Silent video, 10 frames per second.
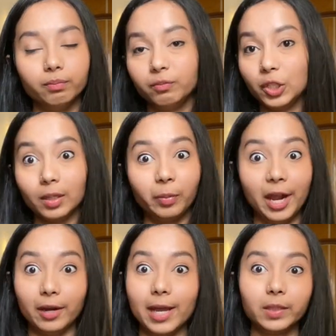Just
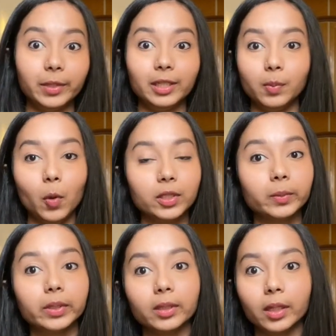apply to as many as
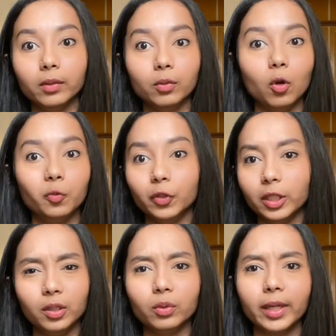possible, and
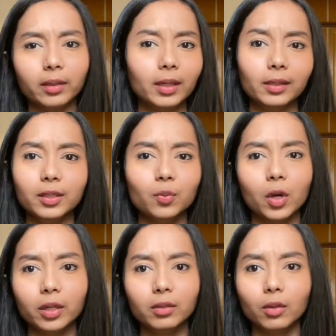hopefully you'll get at least
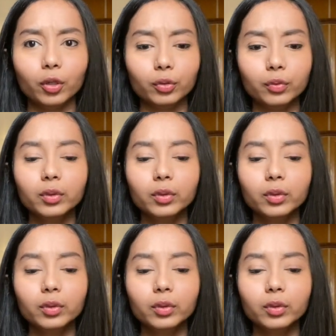1 or 2.